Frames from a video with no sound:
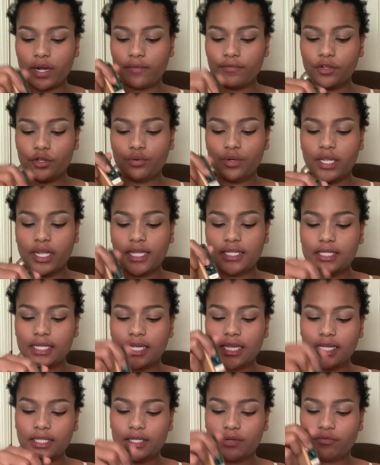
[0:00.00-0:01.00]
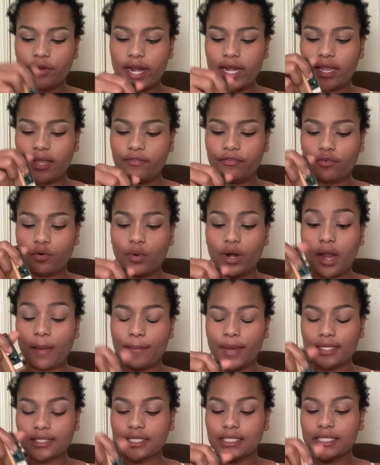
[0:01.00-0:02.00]
you need to get ready for what I'm
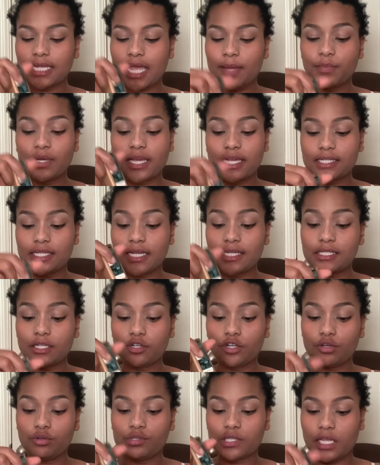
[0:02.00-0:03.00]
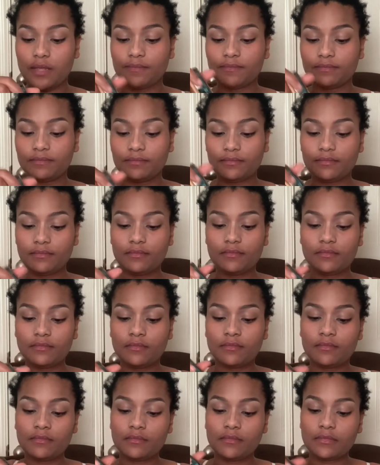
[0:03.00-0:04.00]
about to say, because it's a doozy.
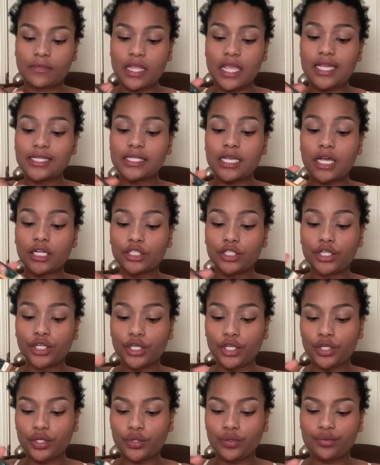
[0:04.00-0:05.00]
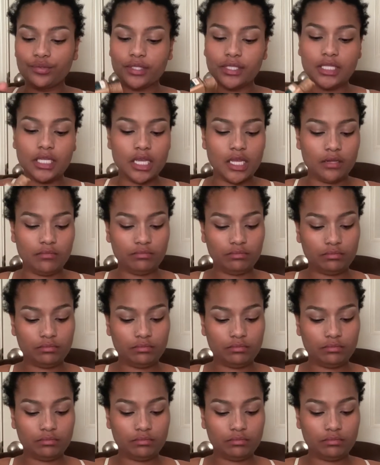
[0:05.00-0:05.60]
It's a doozy.